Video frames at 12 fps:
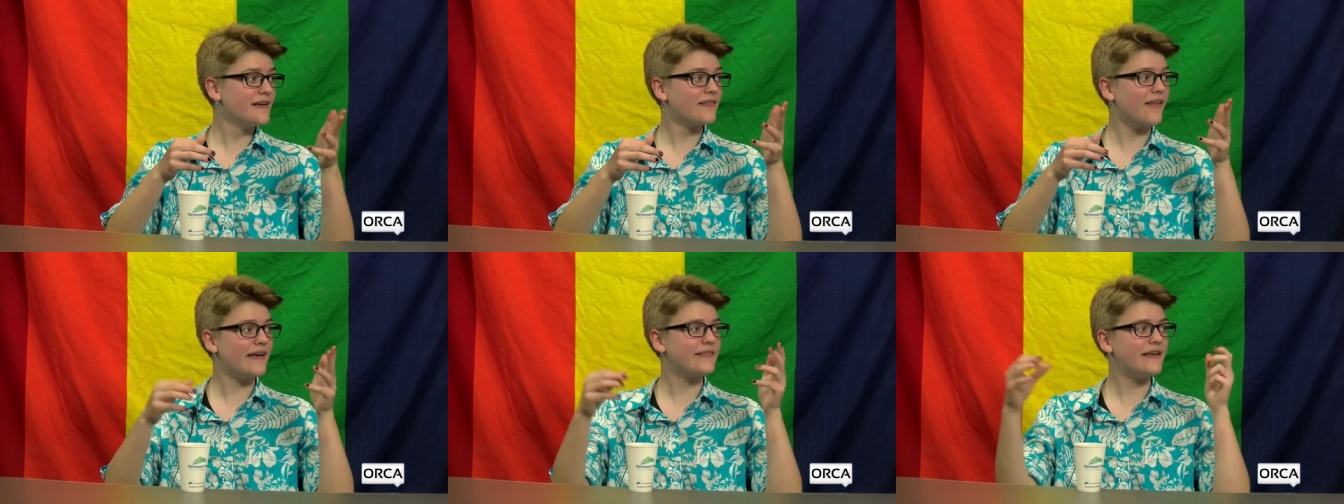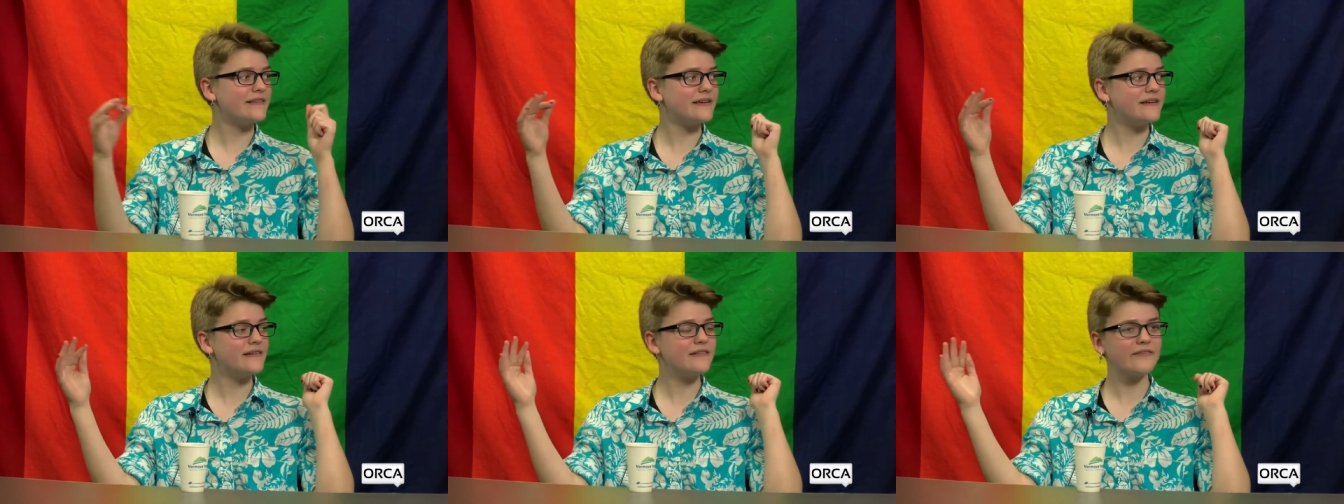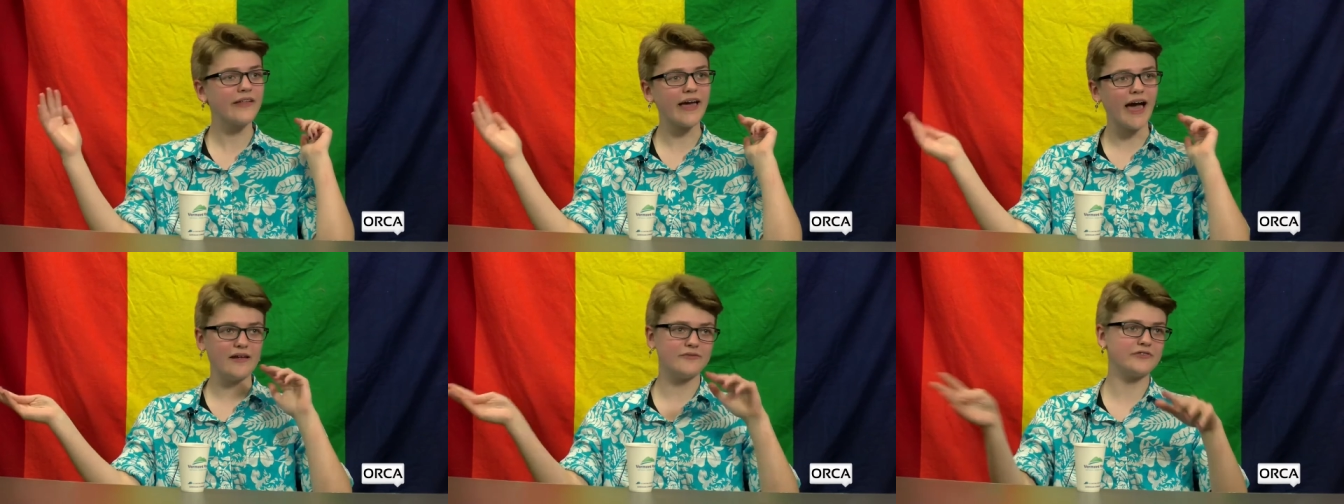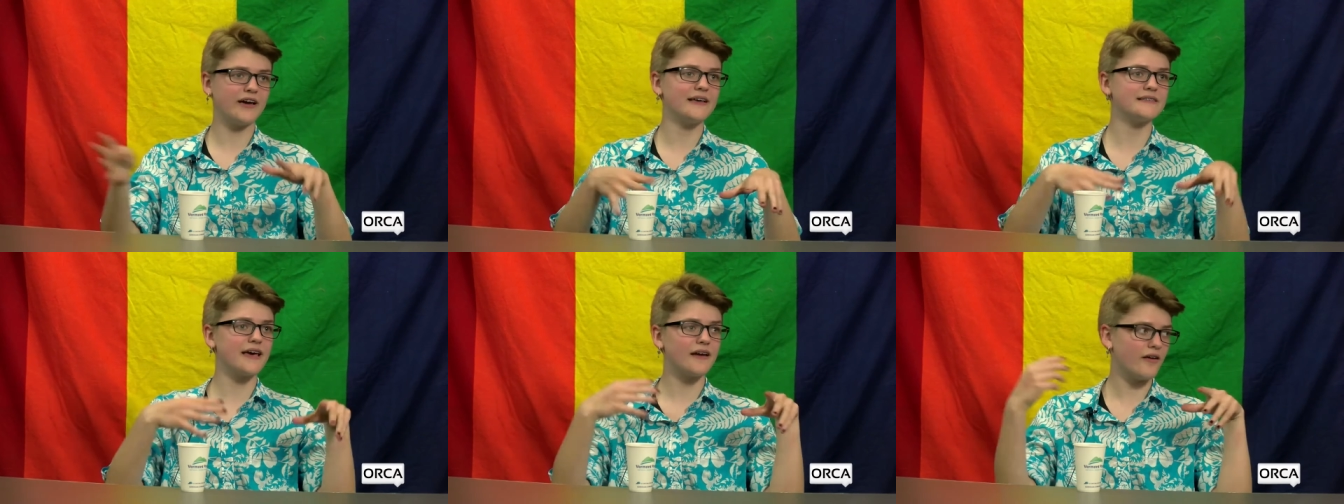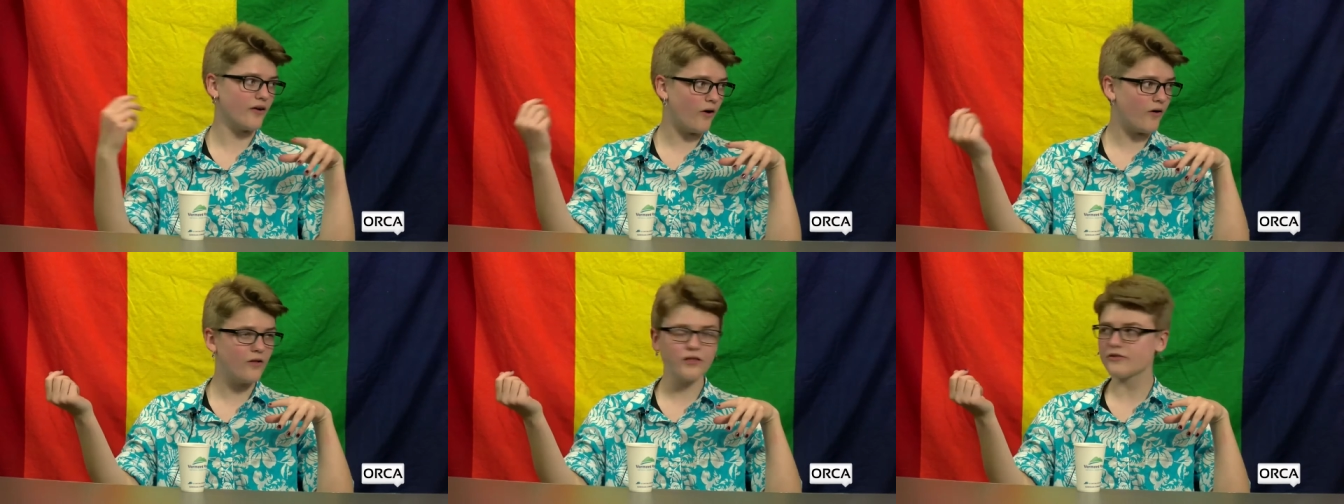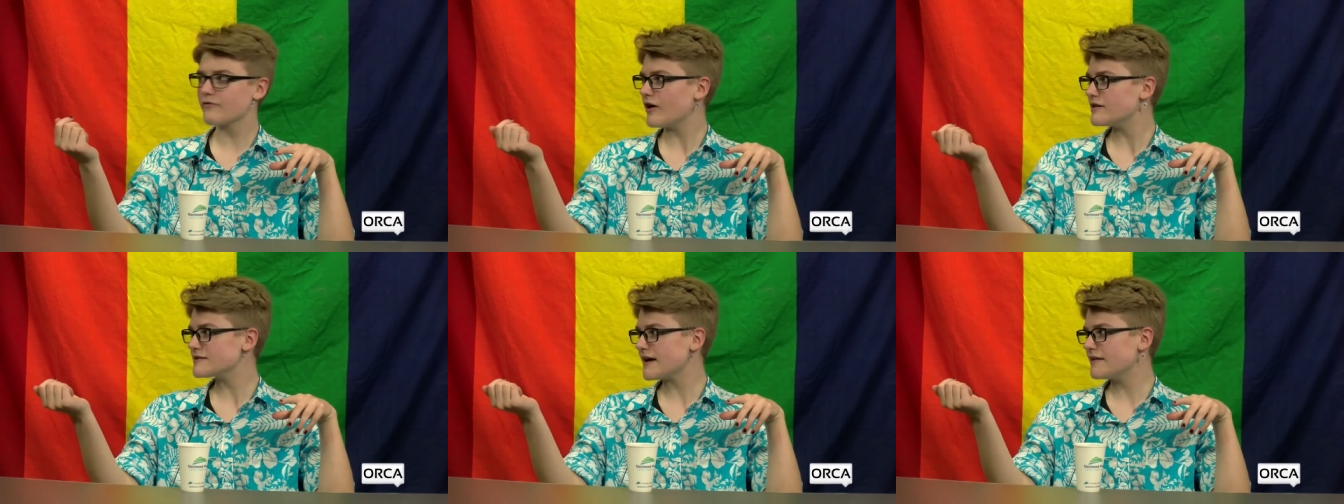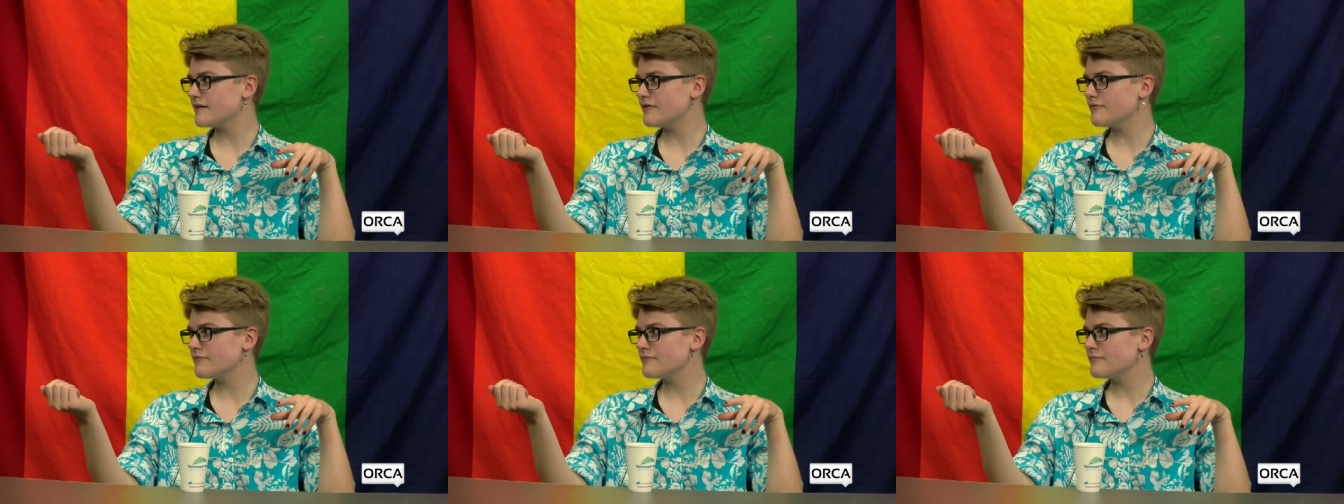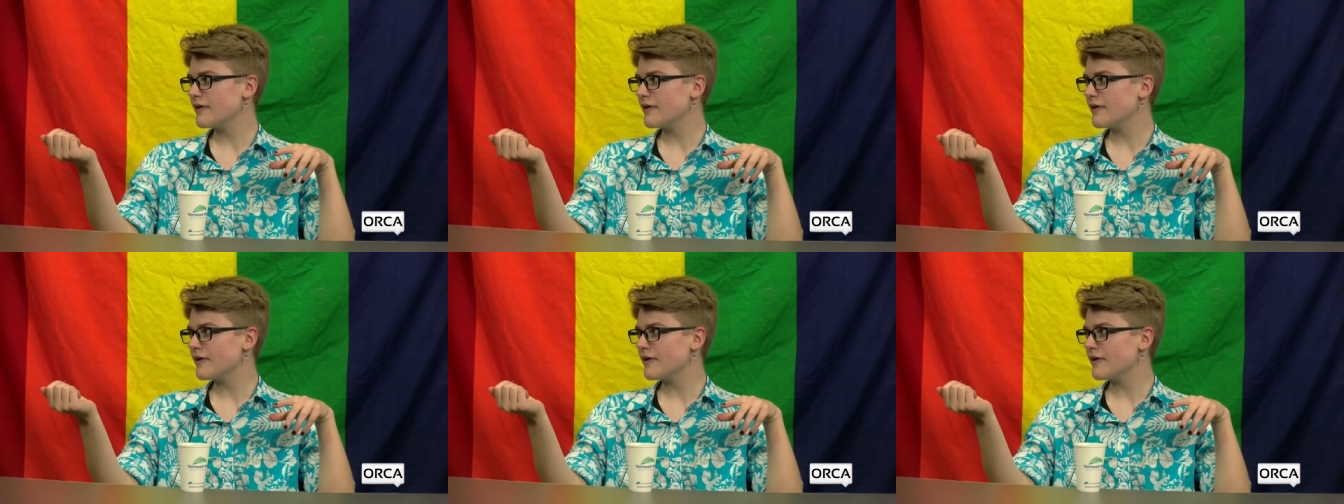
Like they didn't like advertise that at all as far as I know. Yeah.